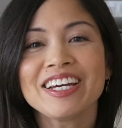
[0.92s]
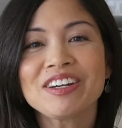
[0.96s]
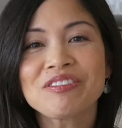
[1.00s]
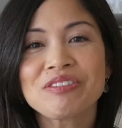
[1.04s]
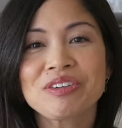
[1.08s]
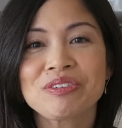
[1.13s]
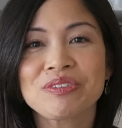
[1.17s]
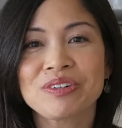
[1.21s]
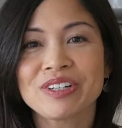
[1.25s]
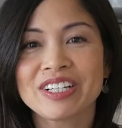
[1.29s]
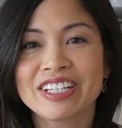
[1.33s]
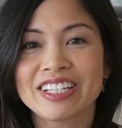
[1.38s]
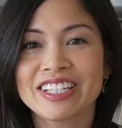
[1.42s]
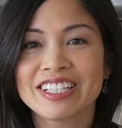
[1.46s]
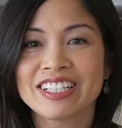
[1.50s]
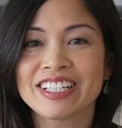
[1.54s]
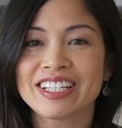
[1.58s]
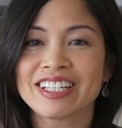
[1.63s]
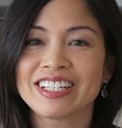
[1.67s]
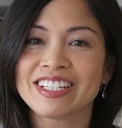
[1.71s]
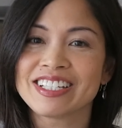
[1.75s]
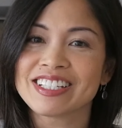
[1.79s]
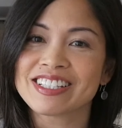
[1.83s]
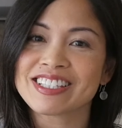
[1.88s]
everyone,
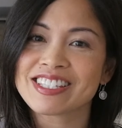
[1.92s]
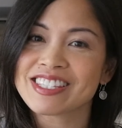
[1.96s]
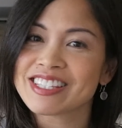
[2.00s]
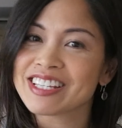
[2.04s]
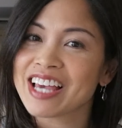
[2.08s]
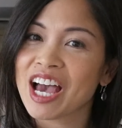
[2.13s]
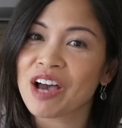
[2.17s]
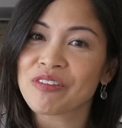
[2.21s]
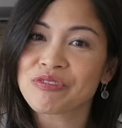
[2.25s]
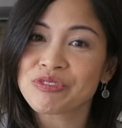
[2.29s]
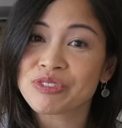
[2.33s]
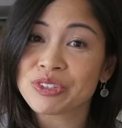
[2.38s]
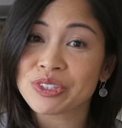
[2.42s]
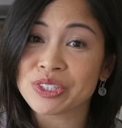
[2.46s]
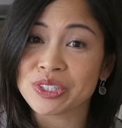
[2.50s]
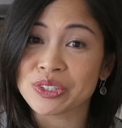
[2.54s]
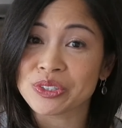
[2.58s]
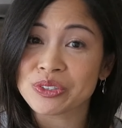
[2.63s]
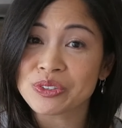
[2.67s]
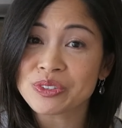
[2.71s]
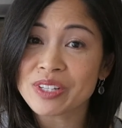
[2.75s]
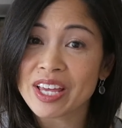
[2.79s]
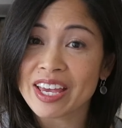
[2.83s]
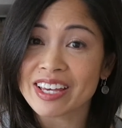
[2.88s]
it's the
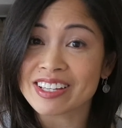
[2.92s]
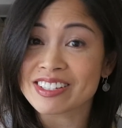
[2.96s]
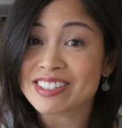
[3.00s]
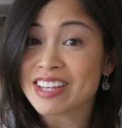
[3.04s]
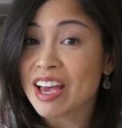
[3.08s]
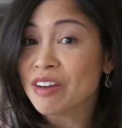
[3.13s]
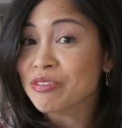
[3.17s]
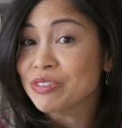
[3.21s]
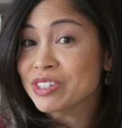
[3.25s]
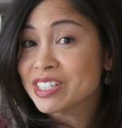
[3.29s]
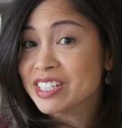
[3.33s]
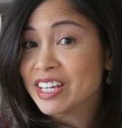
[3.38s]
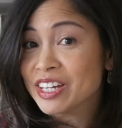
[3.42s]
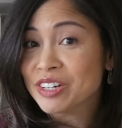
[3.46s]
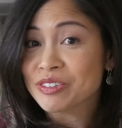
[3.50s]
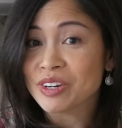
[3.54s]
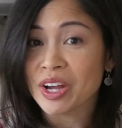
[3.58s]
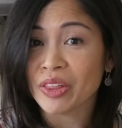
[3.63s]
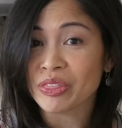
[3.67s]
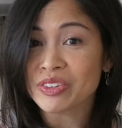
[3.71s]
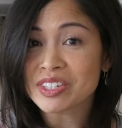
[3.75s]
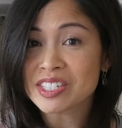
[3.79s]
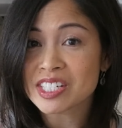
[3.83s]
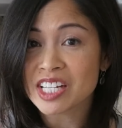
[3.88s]
afternoon and every day
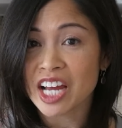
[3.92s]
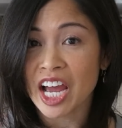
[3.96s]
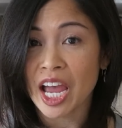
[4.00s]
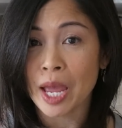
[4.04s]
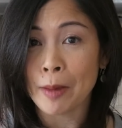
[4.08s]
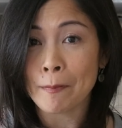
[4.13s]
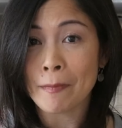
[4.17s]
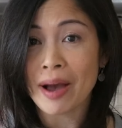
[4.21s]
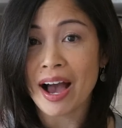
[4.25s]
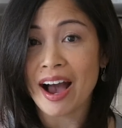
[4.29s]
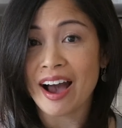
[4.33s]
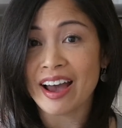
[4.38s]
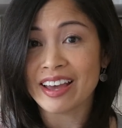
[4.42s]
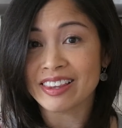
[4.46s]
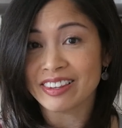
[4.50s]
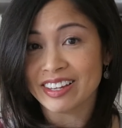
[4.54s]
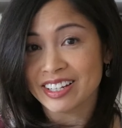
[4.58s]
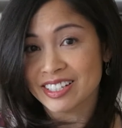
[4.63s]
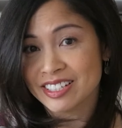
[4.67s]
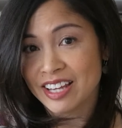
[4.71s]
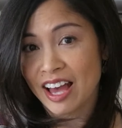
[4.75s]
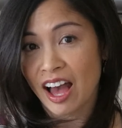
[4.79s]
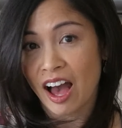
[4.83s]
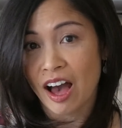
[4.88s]
around this time I
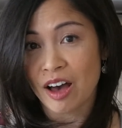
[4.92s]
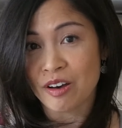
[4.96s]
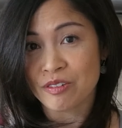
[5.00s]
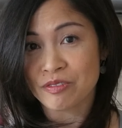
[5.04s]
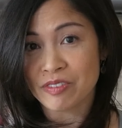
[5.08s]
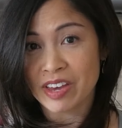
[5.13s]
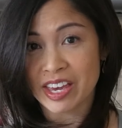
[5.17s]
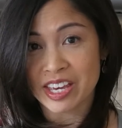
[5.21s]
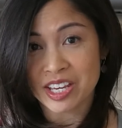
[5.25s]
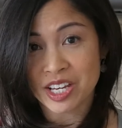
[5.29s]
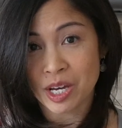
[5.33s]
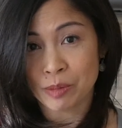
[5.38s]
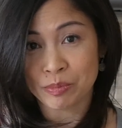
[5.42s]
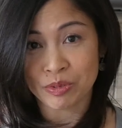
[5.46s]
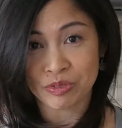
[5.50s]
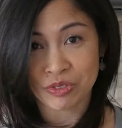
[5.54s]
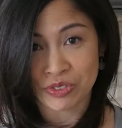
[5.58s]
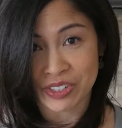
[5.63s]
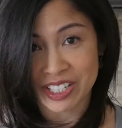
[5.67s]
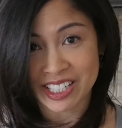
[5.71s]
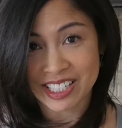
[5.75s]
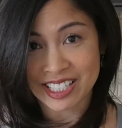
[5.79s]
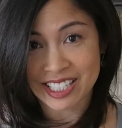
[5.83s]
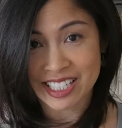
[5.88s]
like to have a cup of
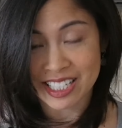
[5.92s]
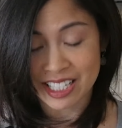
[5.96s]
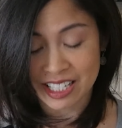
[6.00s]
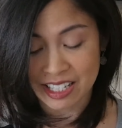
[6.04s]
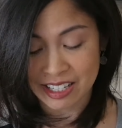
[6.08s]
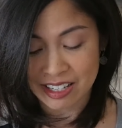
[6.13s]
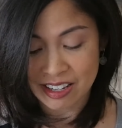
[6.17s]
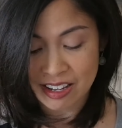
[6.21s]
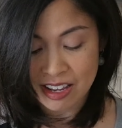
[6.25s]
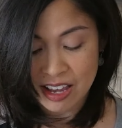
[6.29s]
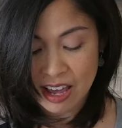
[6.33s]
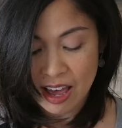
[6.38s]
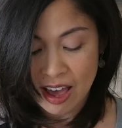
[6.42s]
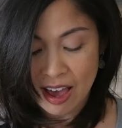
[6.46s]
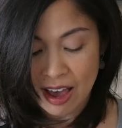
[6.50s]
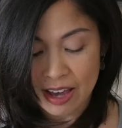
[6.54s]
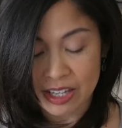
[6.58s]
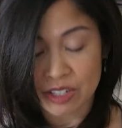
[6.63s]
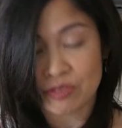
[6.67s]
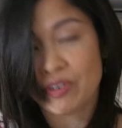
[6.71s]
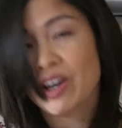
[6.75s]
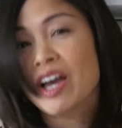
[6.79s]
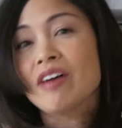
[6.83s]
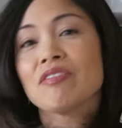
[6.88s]
green tea.
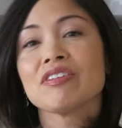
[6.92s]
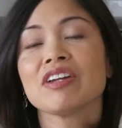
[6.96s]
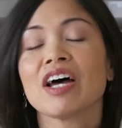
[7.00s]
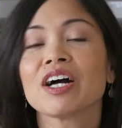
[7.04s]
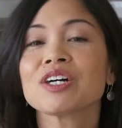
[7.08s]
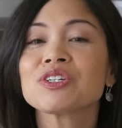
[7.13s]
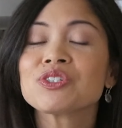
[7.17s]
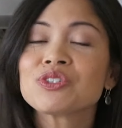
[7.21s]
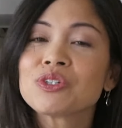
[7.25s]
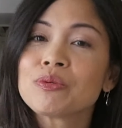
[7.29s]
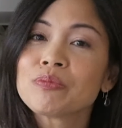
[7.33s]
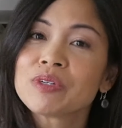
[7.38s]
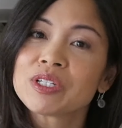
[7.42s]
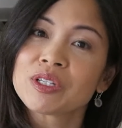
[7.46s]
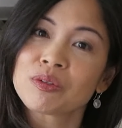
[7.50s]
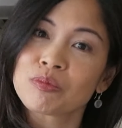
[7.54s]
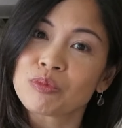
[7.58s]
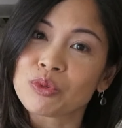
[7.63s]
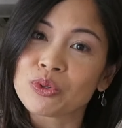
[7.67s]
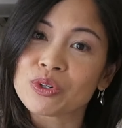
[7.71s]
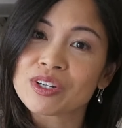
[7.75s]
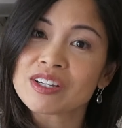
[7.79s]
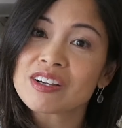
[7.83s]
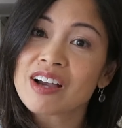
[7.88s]
And if I have an extra minute
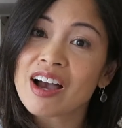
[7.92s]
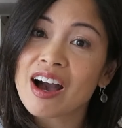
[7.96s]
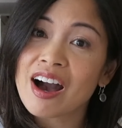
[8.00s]
more,